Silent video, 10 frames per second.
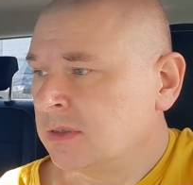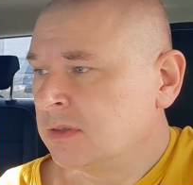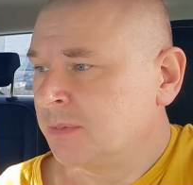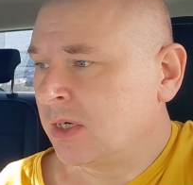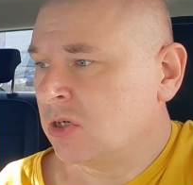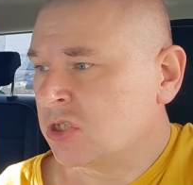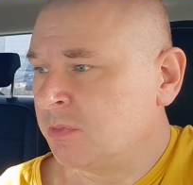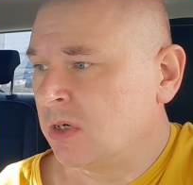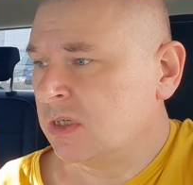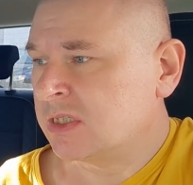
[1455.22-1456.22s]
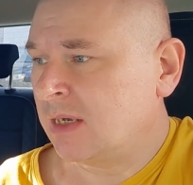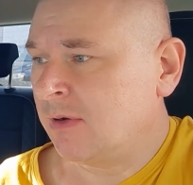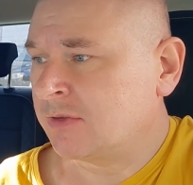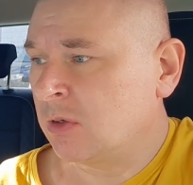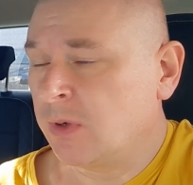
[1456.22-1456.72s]
because some
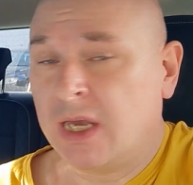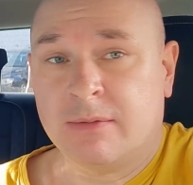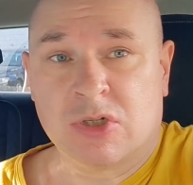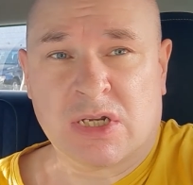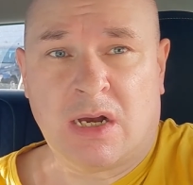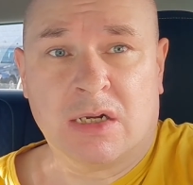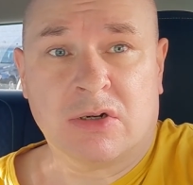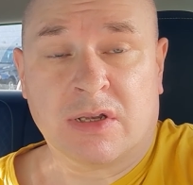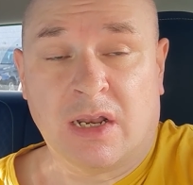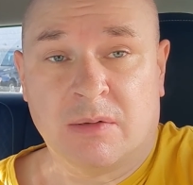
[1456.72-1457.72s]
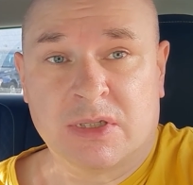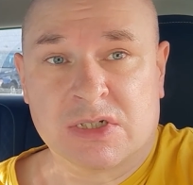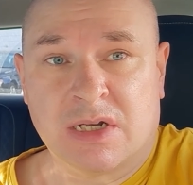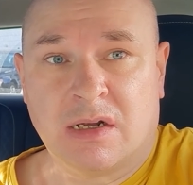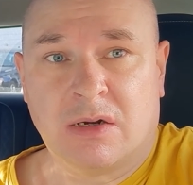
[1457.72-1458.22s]
of the way was 100 kilometers
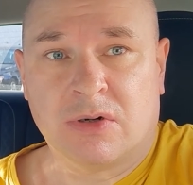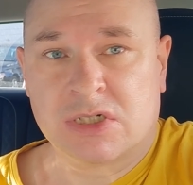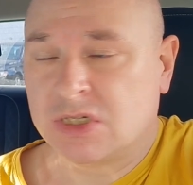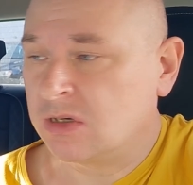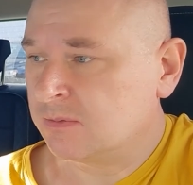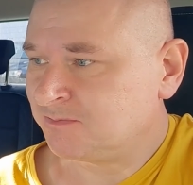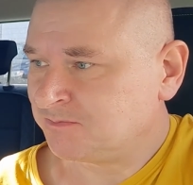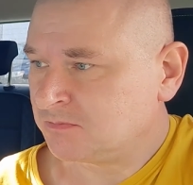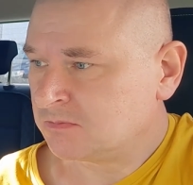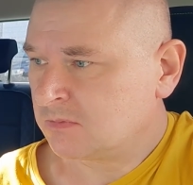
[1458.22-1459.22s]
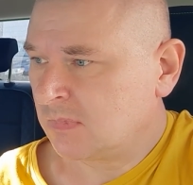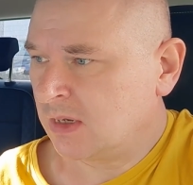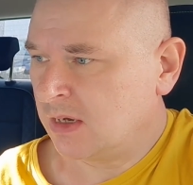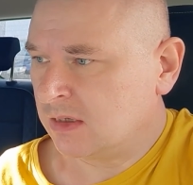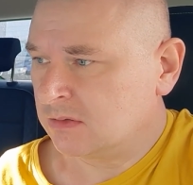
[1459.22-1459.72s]
an hour, so
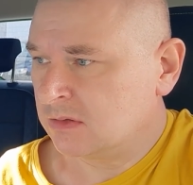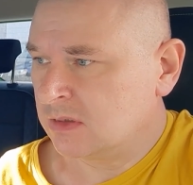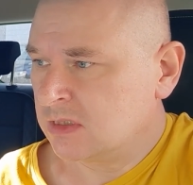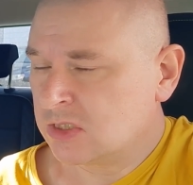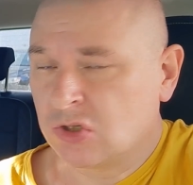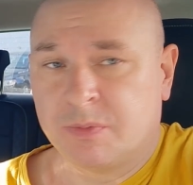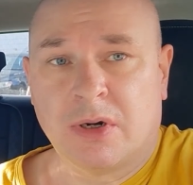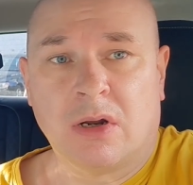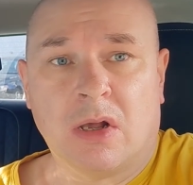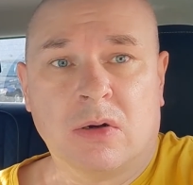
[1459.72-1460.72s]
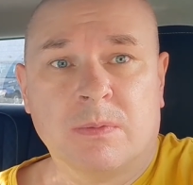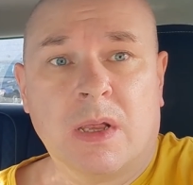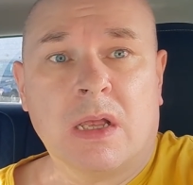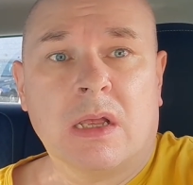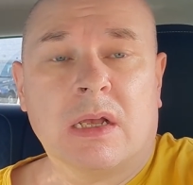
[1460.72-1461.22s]
yeah, super low.
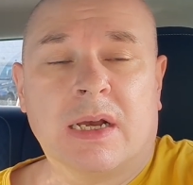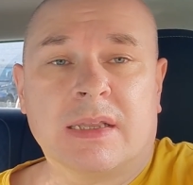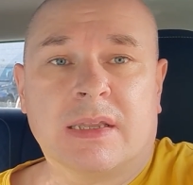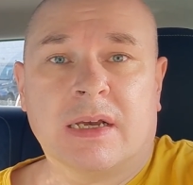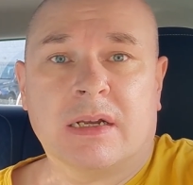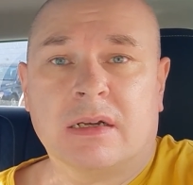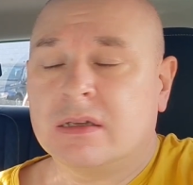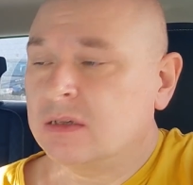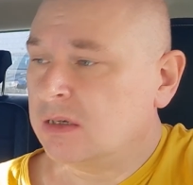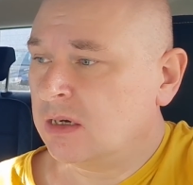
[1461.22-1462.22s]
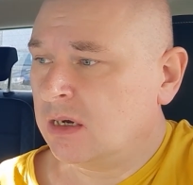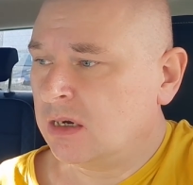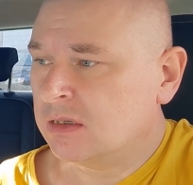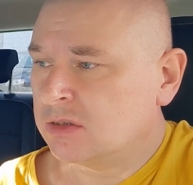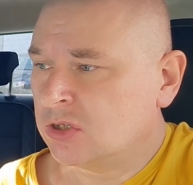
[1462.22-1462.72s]
And then
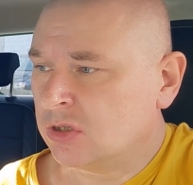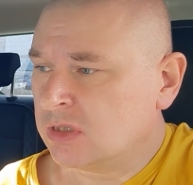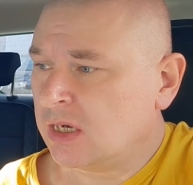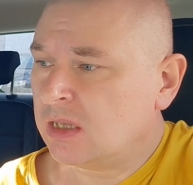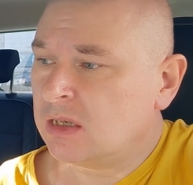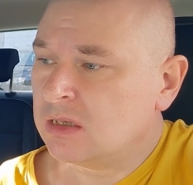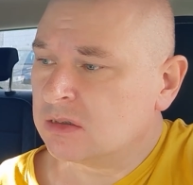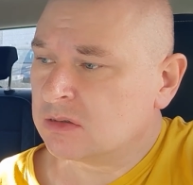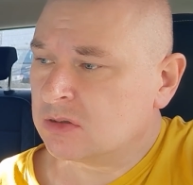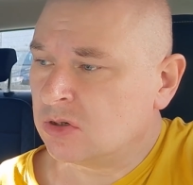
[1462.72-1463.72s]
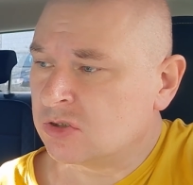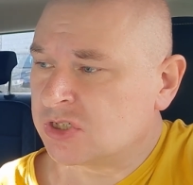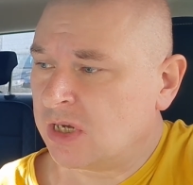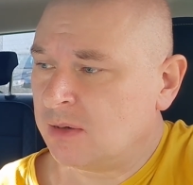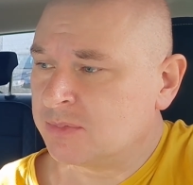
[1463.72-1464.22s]
total
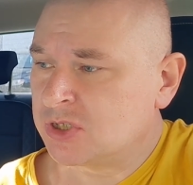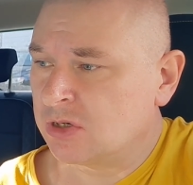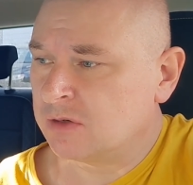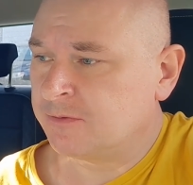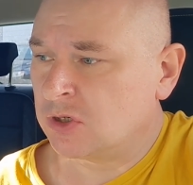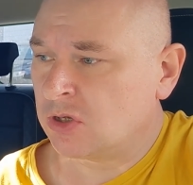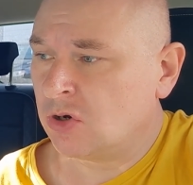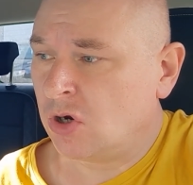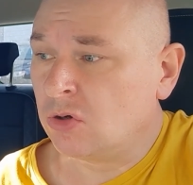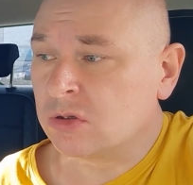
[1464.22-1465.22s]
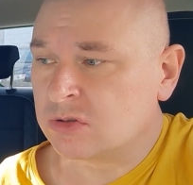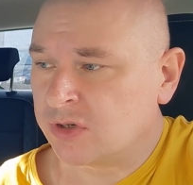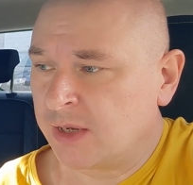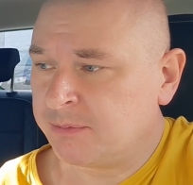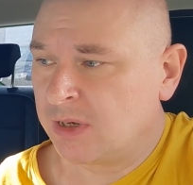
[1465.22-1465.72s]
consumption for the whole
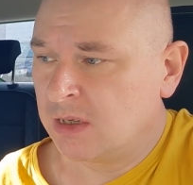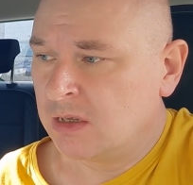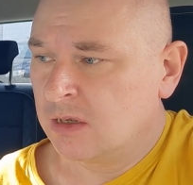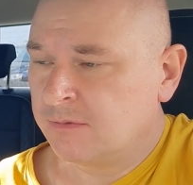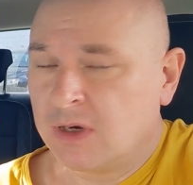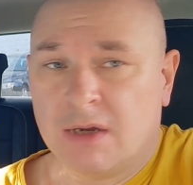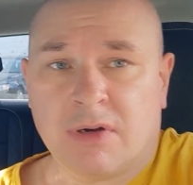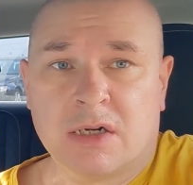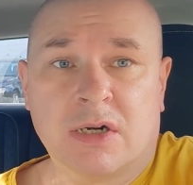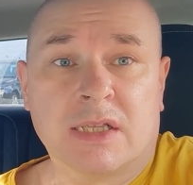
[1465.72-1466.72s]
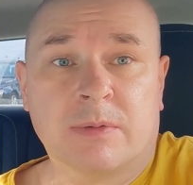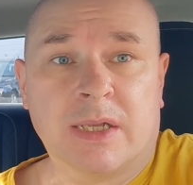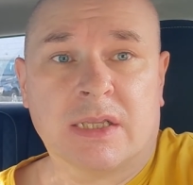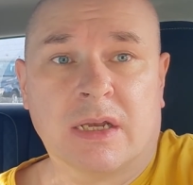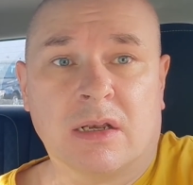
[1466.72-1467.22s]
trip,
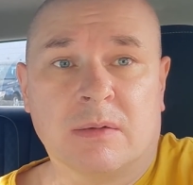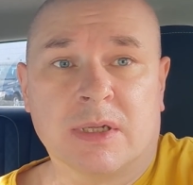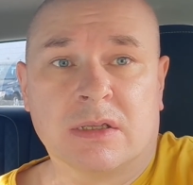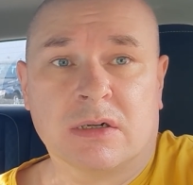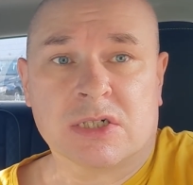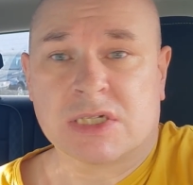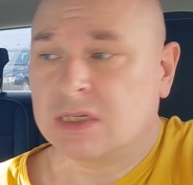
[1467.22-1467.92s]
520 kilometers,